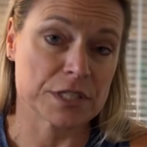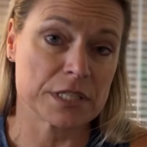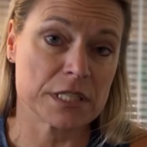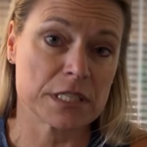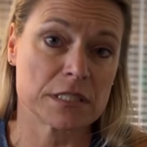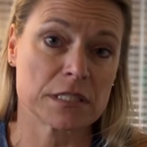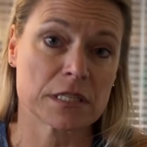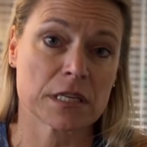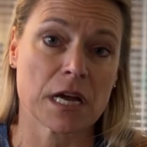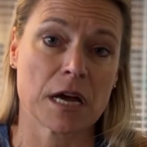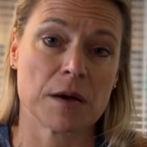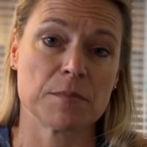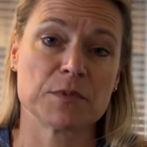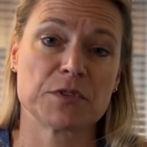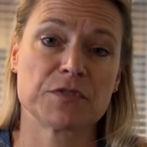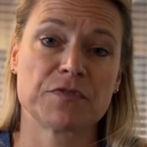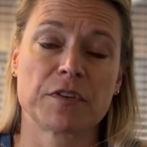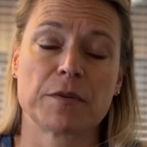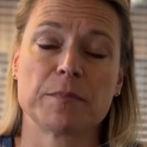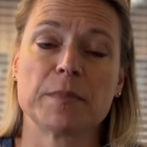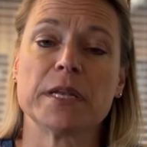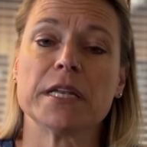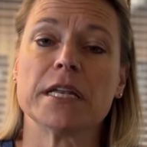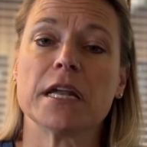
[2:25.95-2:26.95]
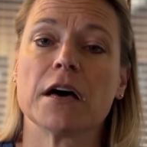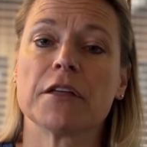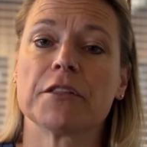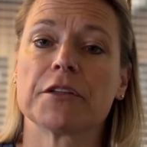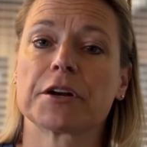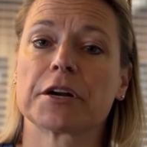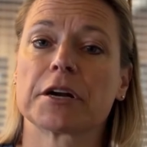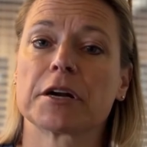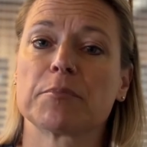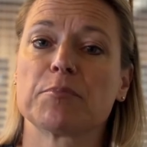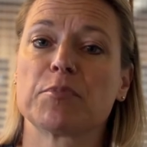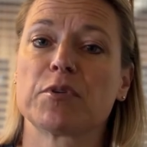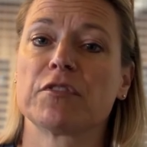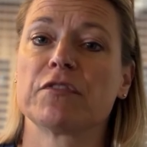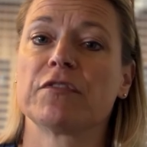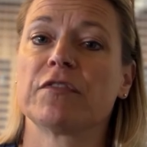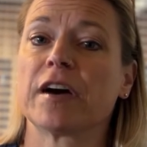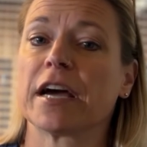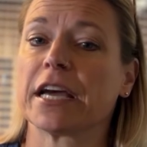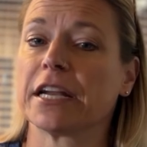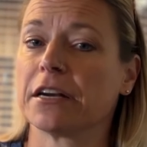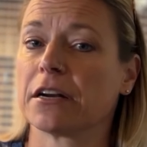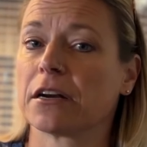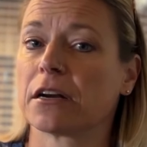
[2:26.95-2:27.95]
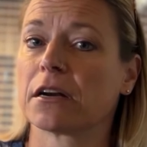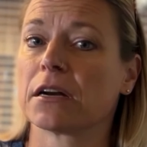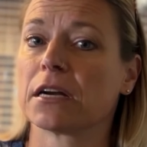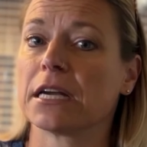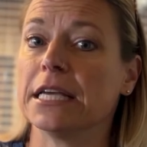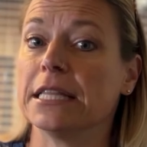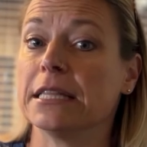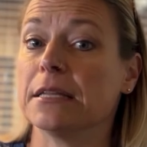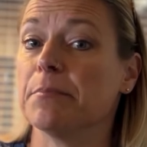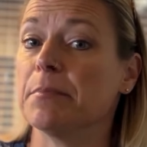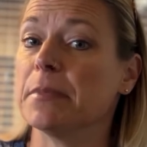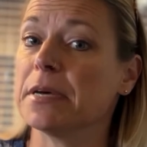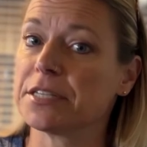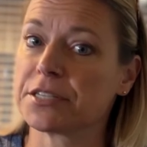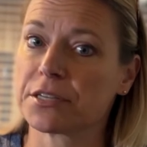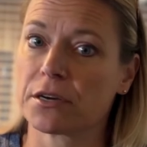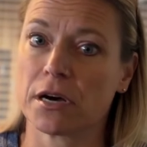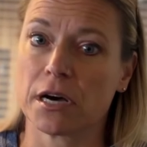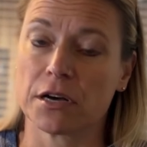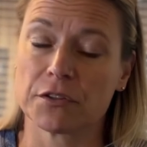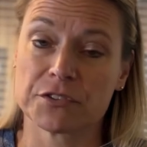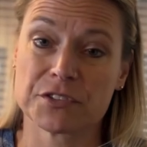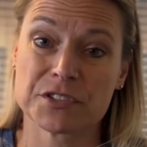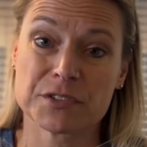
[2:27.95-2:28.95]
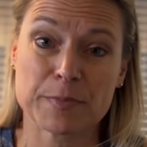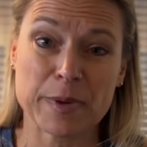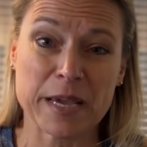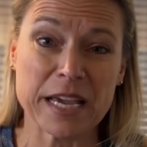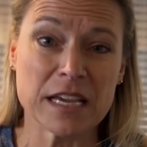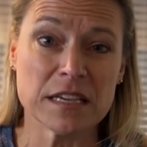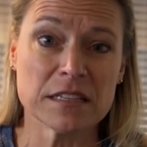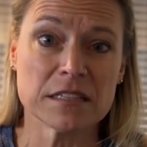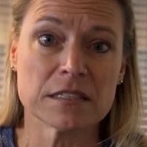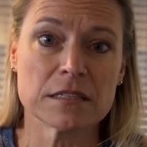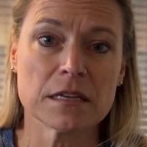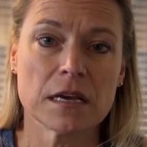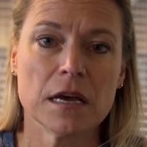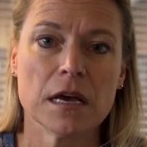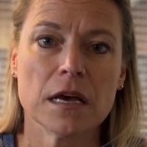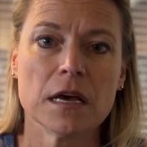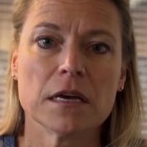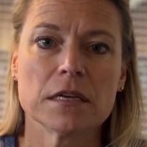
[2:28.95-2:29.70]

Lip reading: This comes from another provider in the mental health space.